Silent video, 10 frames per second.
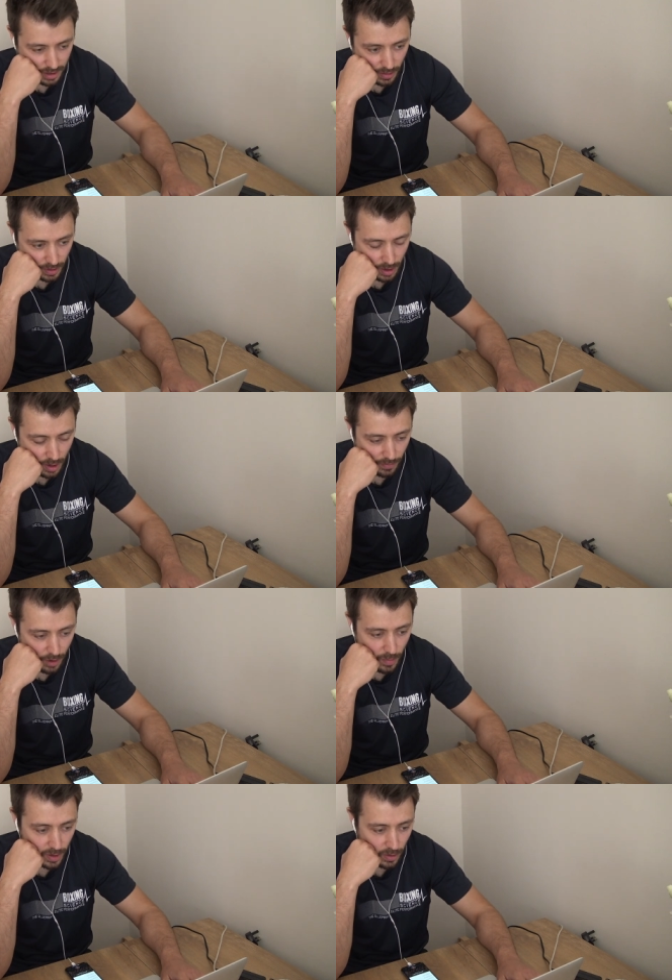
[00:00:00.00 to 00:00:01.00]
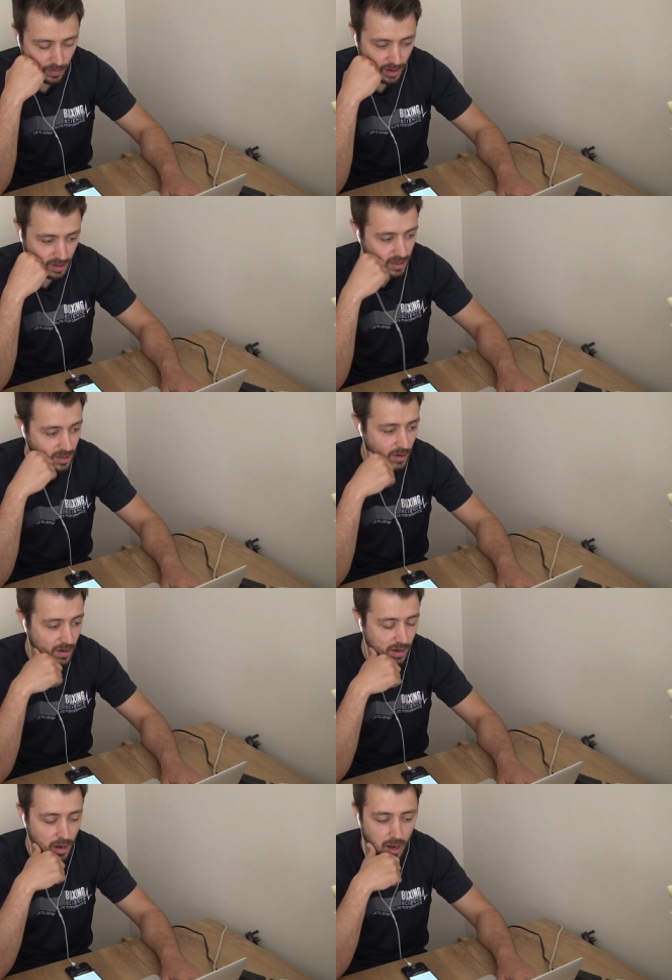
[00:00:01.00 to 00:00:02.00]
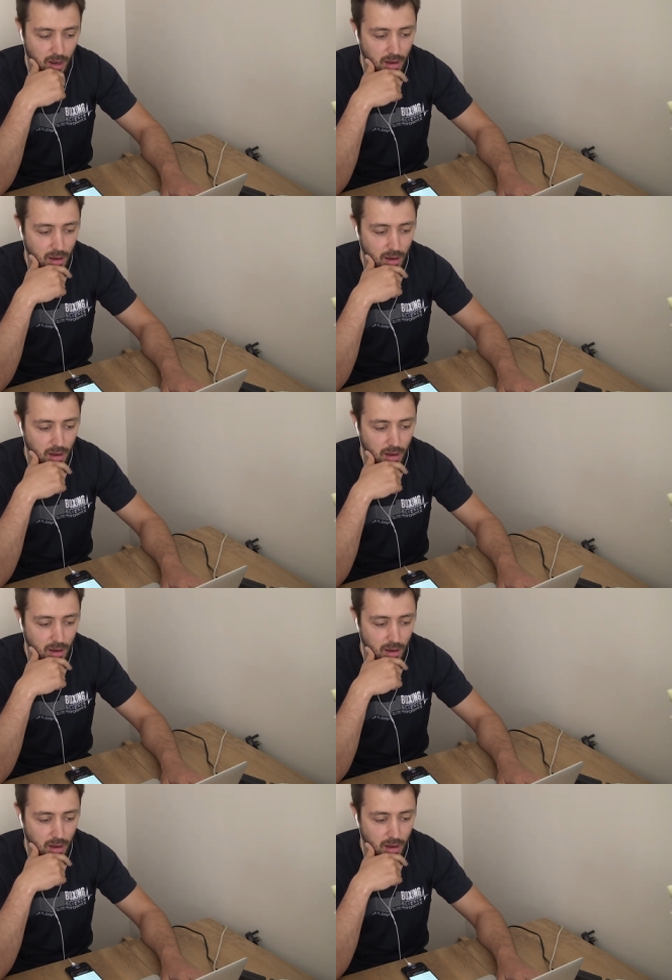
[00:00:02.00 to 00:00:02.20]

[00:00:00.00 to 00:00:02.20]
student or former university student